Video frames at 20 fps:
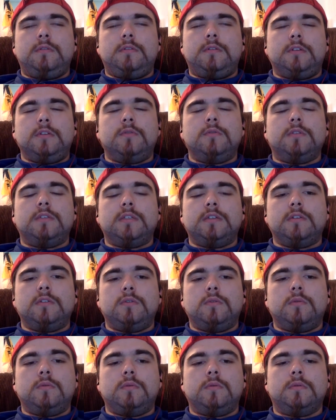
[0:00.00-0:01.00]
due
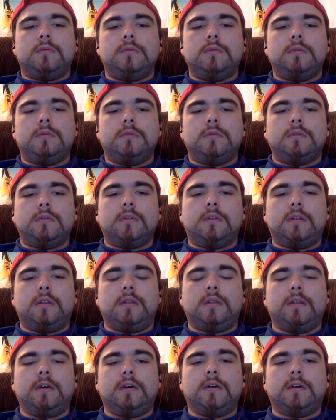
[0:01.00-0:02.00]
to
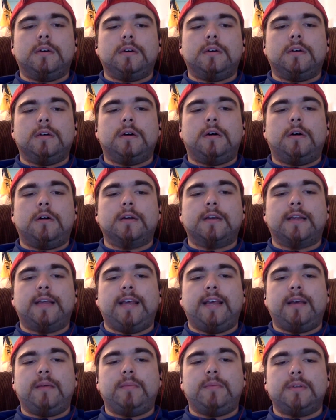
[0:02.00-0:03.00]
the on
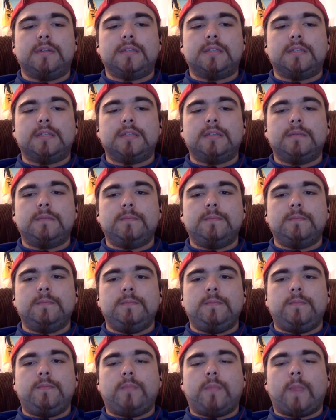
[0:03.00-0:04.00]
campus
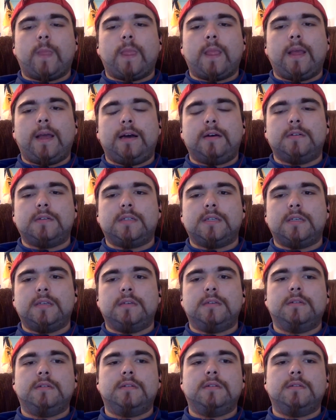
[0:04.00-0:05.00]

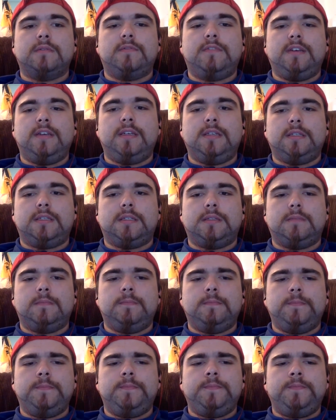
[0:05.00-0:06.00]
housing fees,
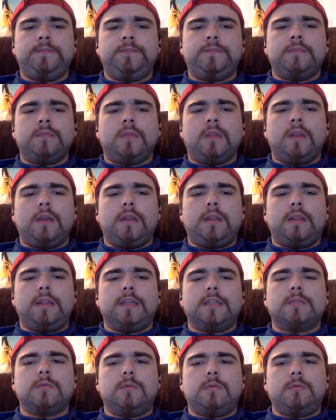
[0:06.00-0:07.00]

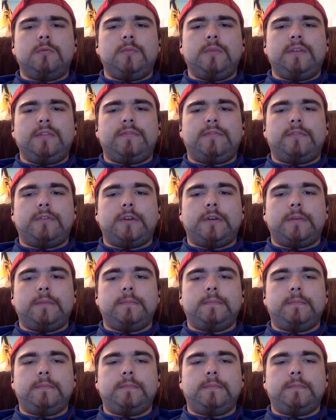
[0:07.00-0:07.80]
this one would be free.